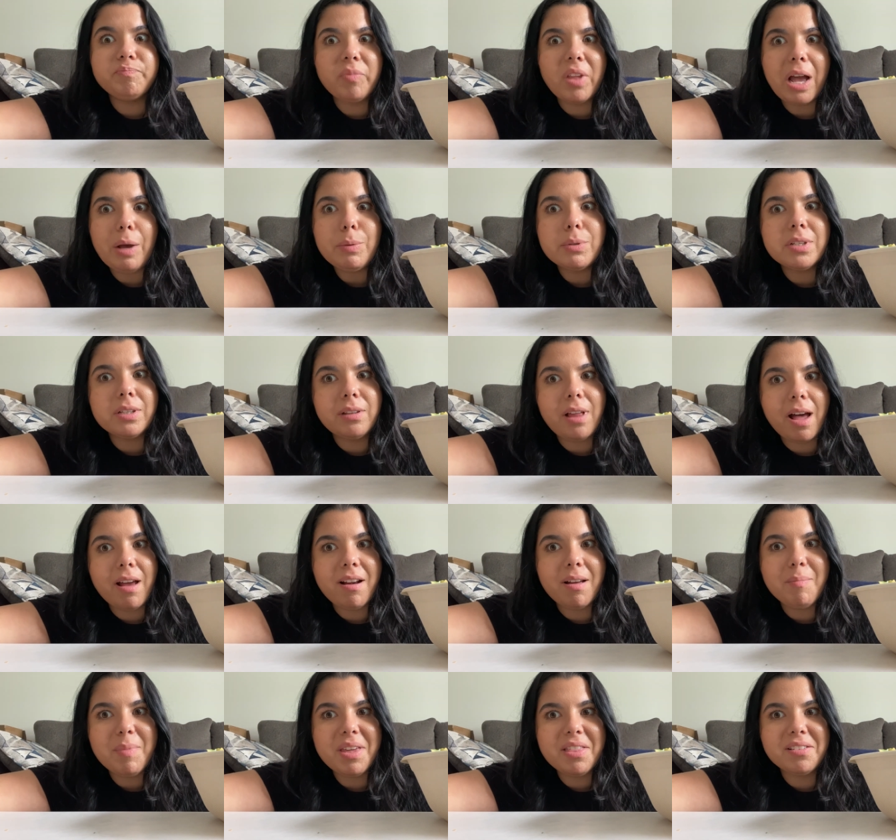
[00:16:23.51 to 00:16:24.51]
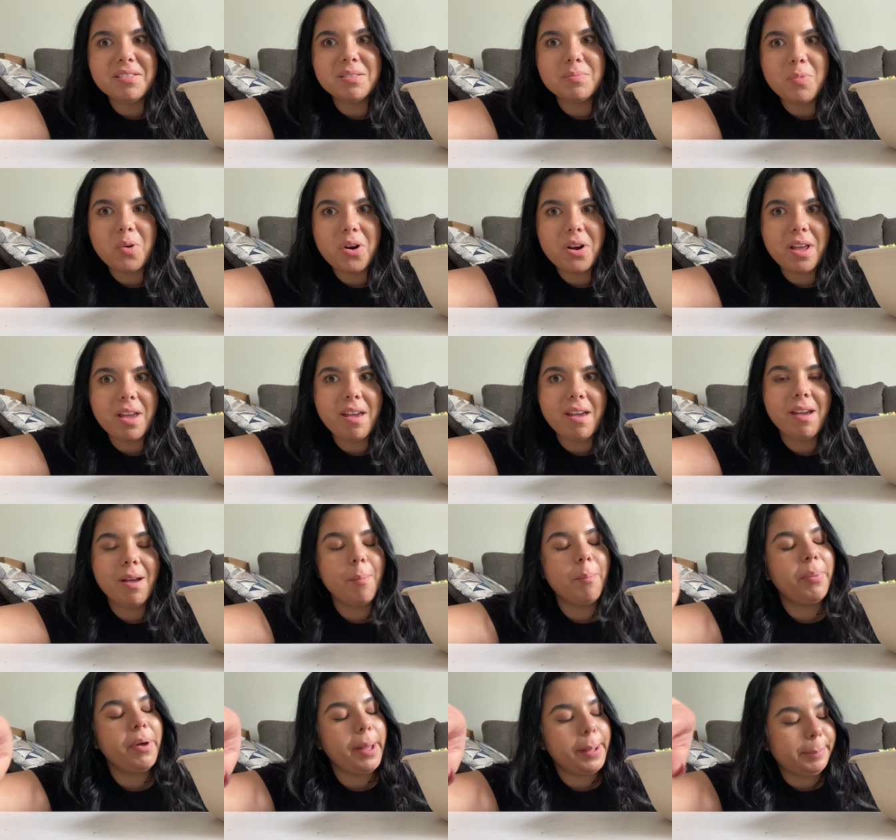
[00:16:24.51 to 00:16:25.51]
that was a lot on me this
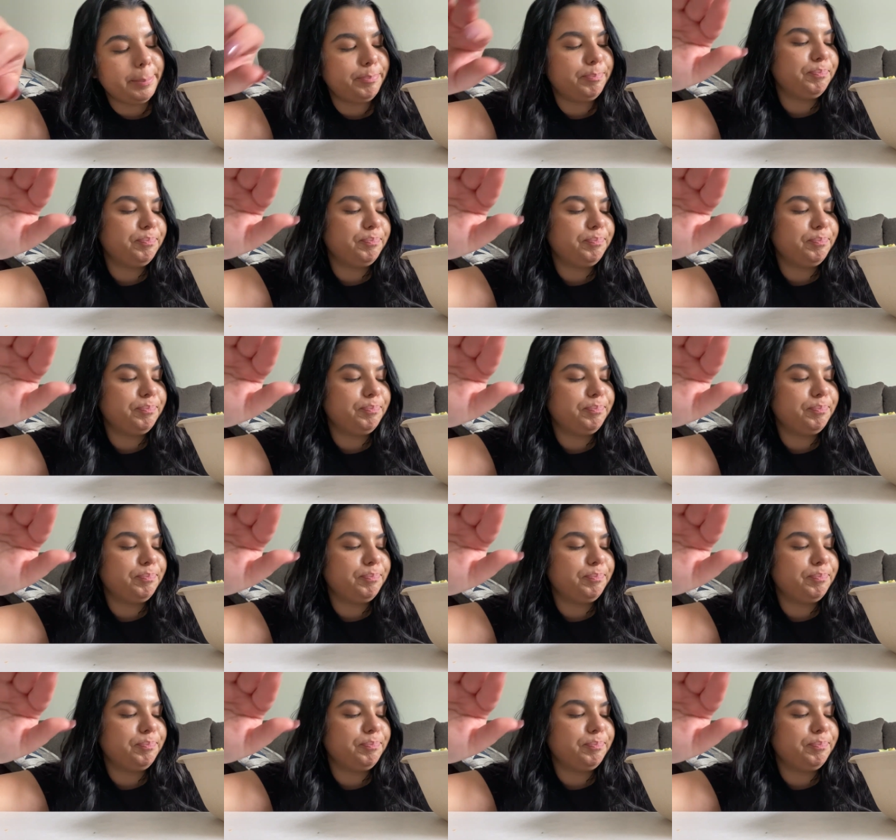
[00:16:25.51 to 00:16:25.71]
morning, but